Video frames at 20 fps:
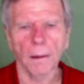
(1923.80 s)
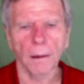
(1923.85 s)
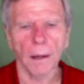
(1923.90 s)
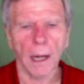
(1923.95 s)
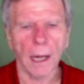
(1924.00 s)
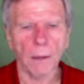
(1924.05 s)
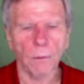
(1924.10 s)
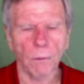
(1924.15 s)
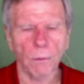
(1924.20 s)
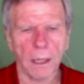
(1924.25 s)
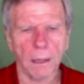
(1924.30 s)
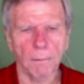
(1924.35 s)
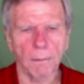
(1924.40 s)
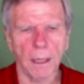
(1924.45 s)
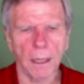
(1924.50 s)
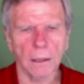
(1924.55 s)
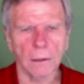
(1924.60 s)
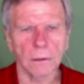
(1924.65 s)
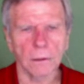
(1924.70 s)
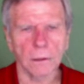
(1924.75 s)
I
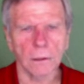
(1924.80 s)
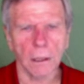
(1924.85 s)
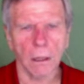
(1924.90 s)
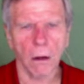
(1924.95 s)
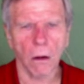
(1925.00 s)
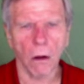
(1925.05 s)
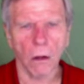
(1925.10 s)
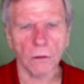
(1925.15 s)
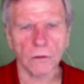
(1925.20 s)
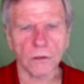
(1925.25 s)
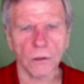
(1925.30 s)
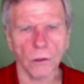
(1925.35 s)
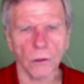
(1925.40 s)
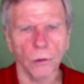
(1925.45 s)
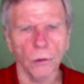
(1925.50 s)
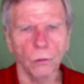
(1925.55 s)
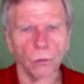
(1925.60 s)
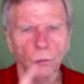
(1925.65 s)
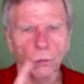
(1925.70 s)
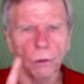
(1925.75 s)
recommend also
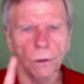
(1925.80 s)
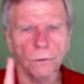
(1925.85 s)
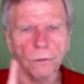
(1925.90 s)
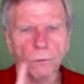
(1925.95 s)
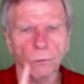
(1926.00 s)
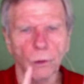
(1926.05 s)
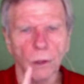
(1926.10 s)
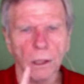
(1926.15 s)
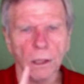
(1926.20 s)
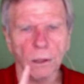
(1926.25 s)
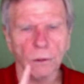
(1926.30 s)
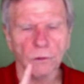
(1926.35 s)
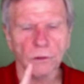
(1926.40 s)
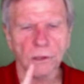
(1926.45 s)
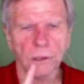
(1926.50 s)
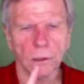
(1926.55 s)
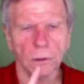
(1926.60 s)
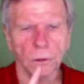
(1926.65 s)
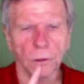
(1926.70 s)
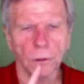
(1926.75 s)
with one of those
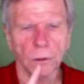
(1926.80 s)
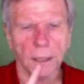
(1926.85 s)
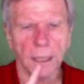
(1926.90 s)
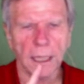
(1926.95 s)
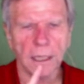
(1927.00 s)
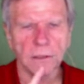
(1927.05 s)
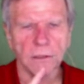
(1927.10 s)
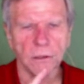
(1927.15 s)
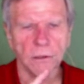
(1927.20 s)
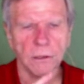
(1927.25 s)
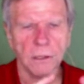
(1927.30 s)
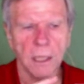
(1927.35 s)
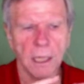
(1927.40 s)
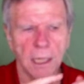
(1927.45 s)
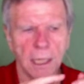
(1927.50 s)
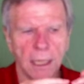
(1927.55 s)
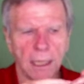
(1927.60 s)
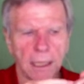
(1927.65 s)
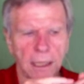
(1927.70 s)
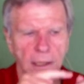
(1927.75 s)
silicone cases
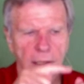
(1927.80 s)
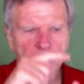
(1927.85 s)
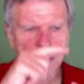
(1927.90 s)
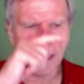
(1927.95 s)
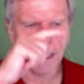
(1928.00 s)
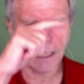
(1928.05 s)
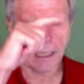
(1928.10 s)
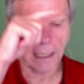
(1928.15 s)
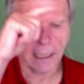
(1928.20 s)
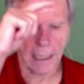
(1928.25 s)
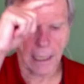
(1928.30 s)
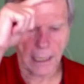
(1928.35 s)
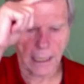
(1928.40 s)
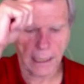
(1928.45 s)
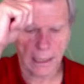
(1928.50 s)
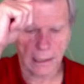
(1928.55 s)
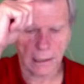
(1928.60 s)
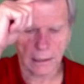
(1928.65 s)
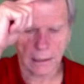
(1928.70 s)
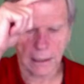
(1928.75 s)
is getting
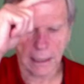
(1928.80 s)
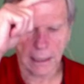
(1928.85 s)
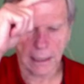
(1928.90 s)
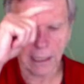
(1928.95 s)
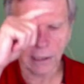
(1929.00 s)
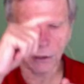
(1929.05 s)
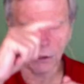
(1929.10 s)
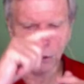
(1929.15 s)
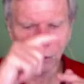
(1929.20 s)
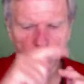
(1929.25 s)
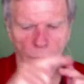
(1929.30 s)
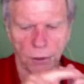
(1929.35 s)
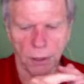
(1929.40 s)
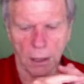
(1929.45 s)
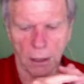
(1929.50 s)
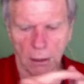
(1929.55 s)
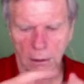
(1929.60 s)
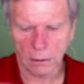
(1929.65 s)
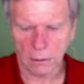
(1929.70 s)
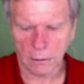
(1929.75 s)
a lanyard